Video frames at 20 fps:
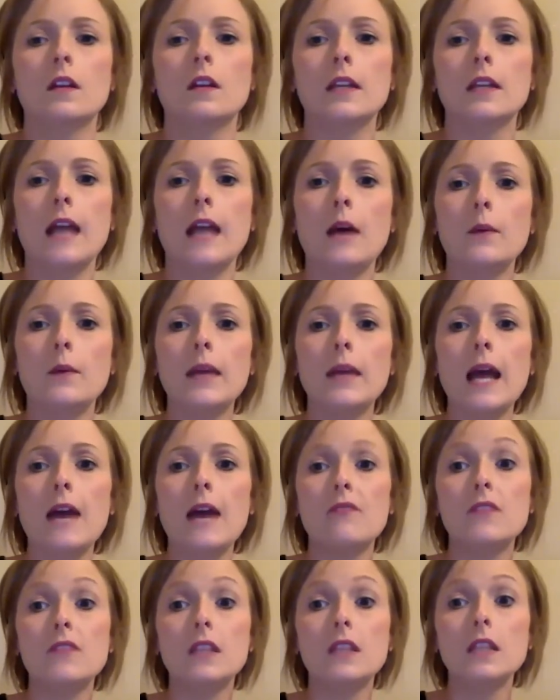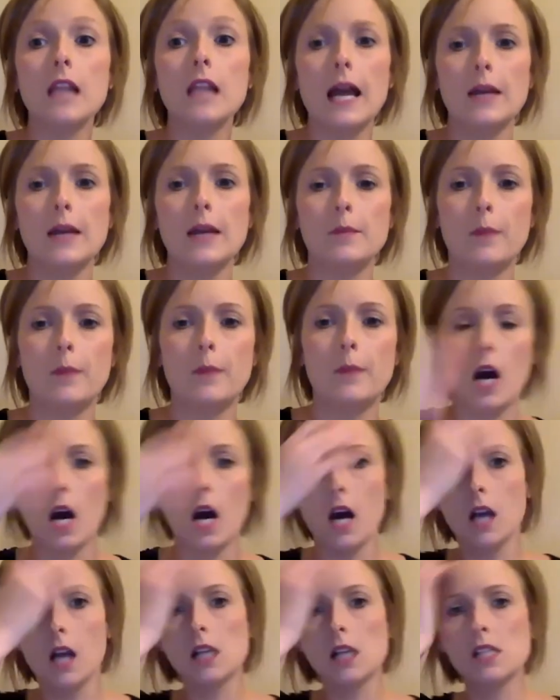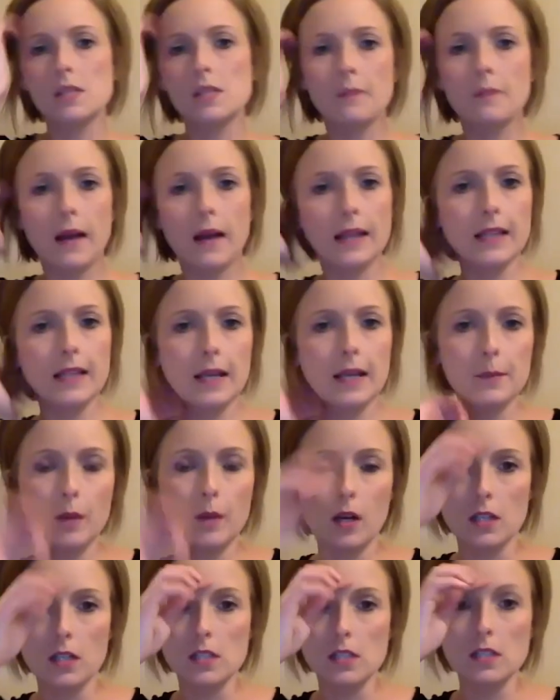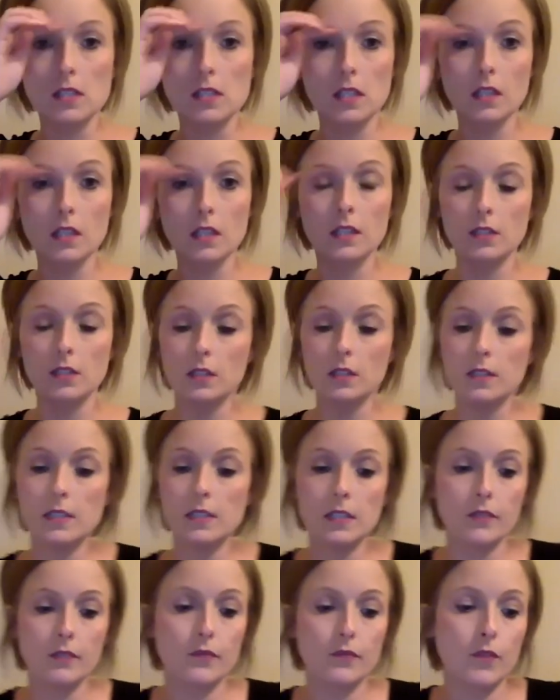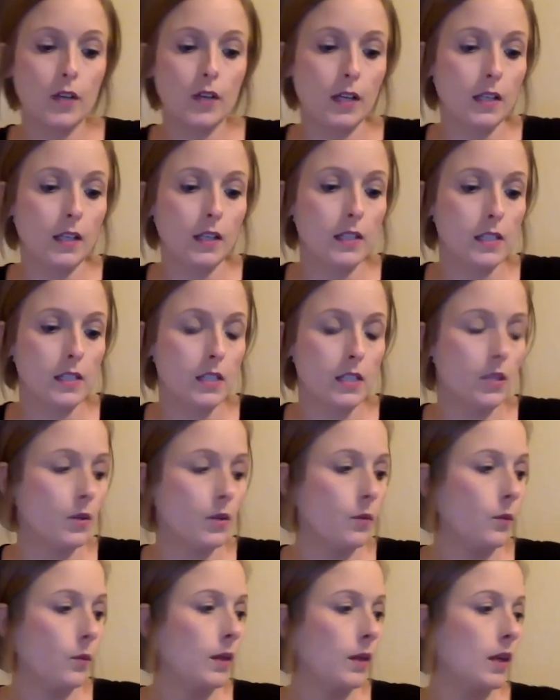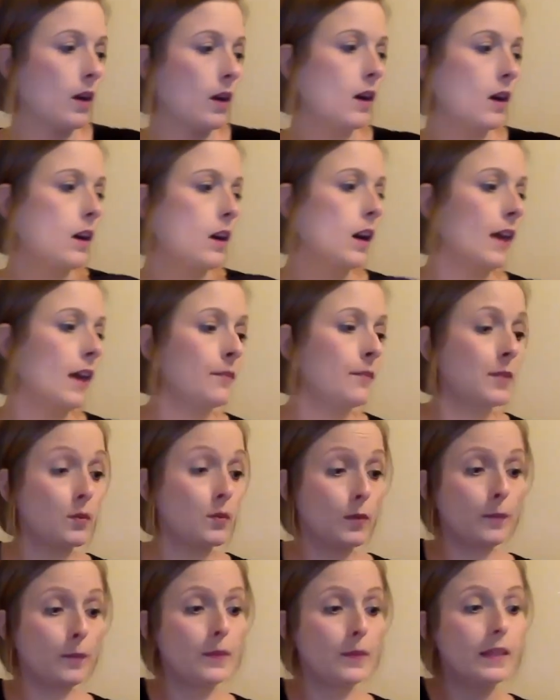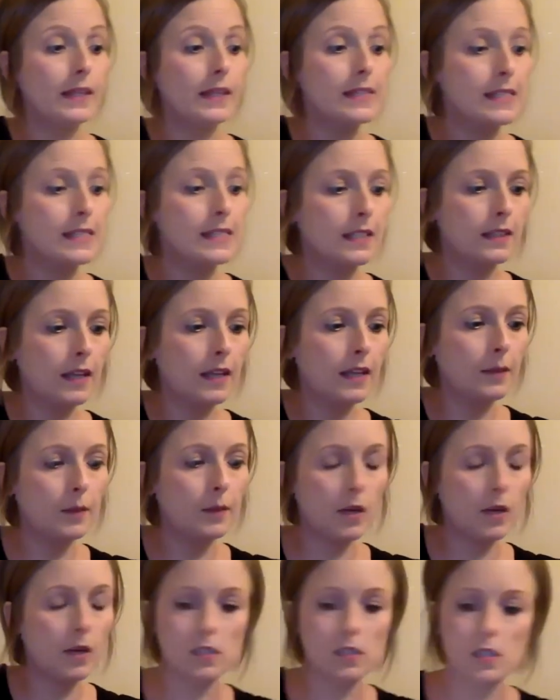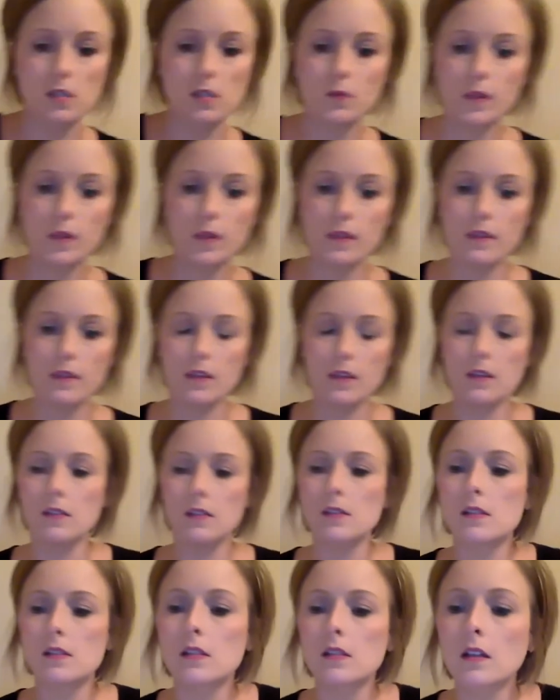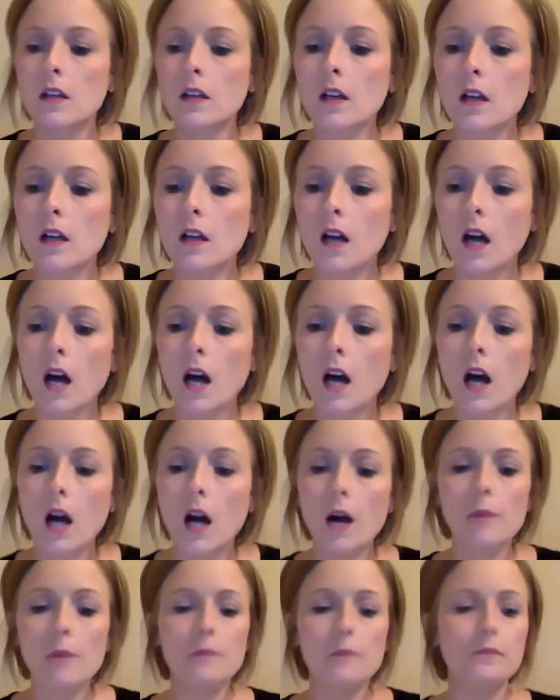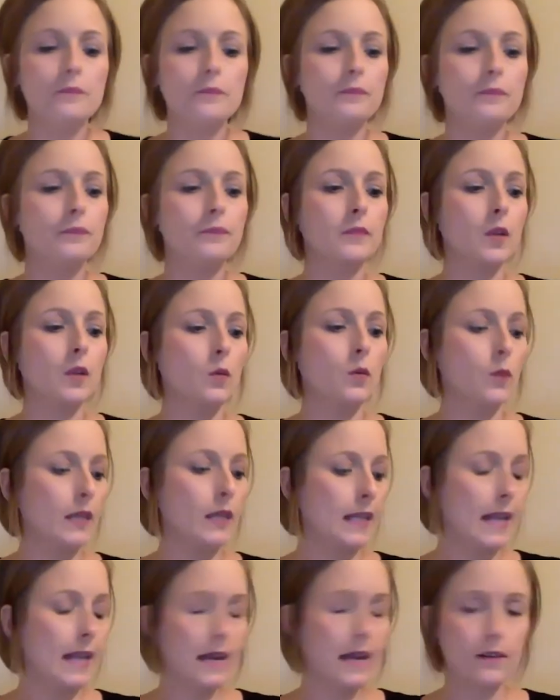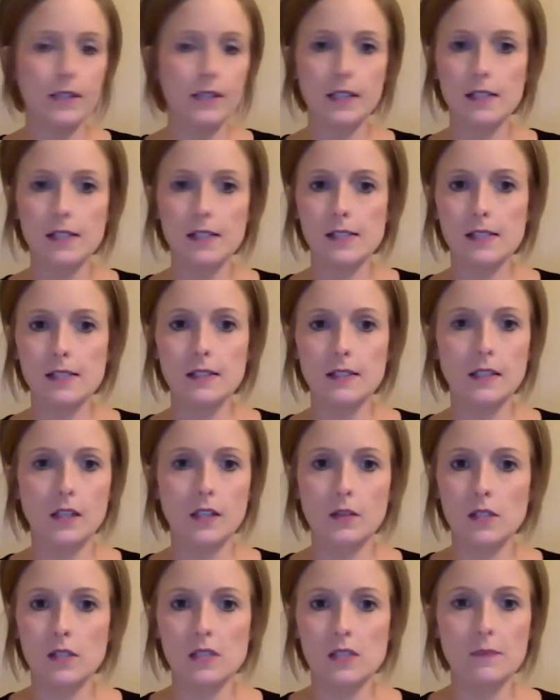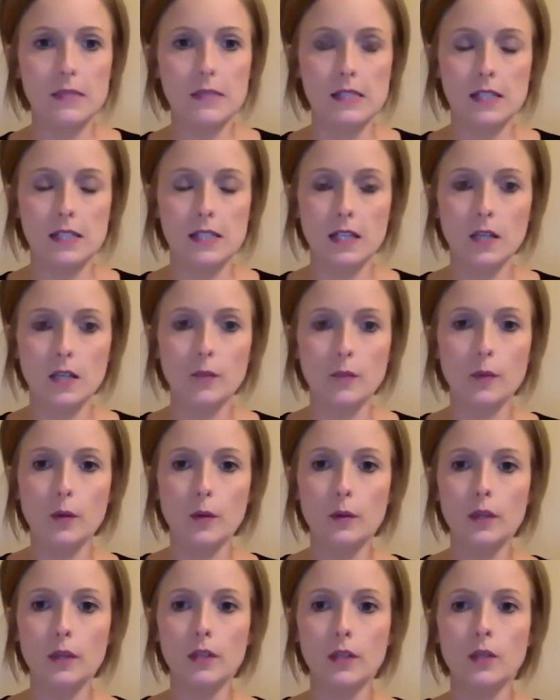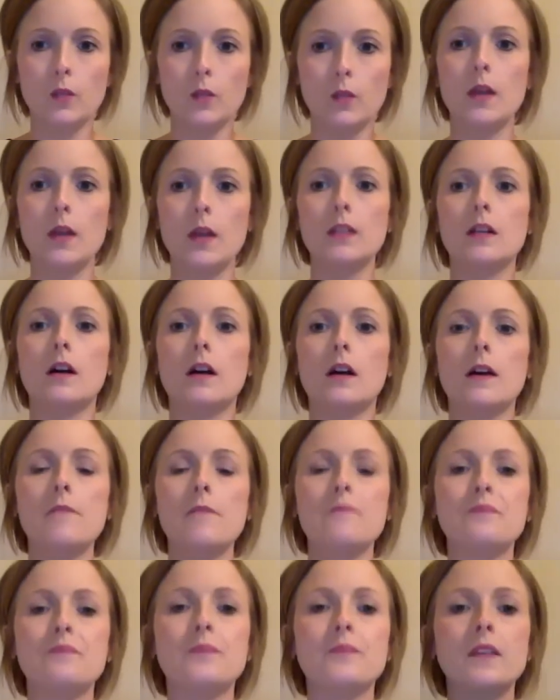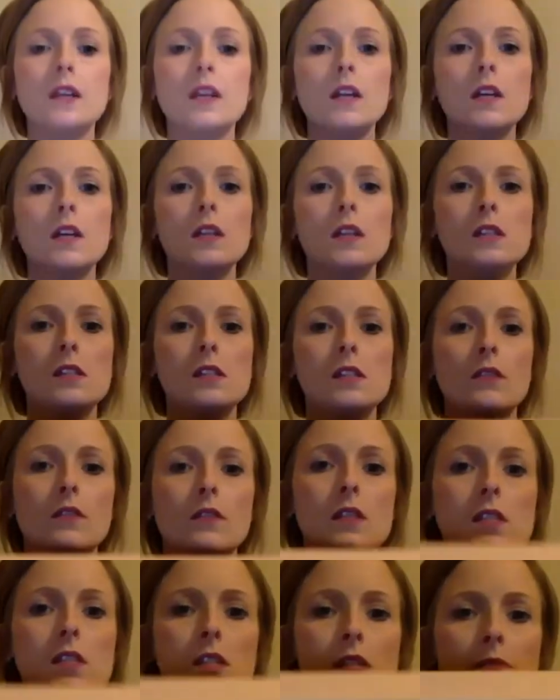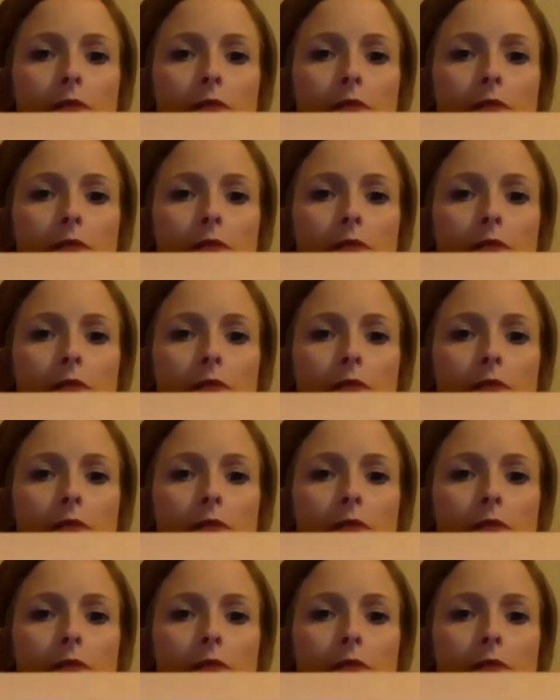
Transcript: Now we have the light box. My light box looks a little different. We have been replacing light boxes with this when a county doesn't, you know, it's missing or broken or whatnot. So this is